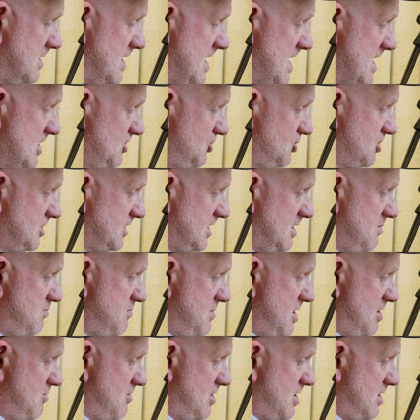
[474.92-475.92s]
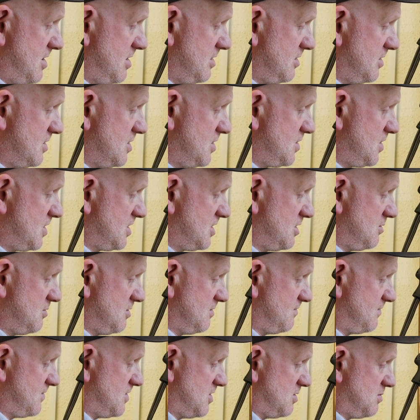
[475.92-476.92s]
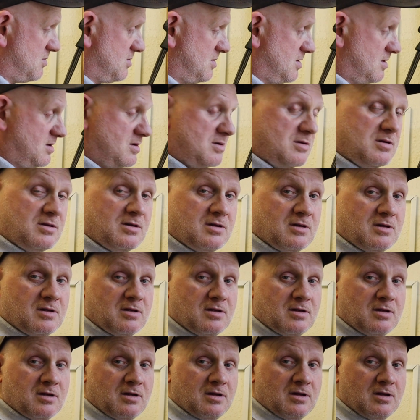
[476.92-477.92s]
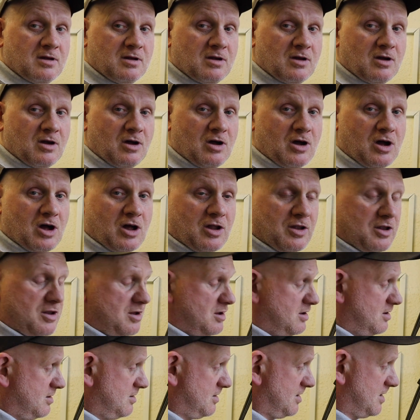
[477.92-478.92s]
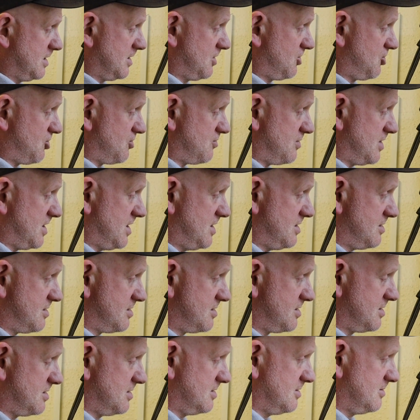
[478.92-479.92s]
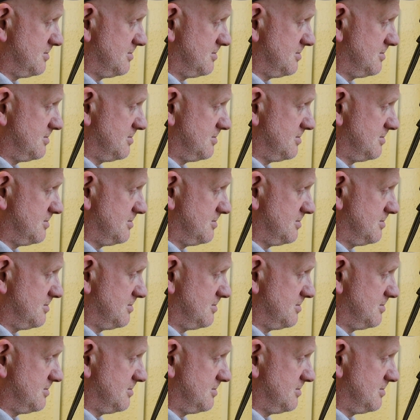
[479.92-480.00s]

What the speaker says: actually mirror the two of them on your screens.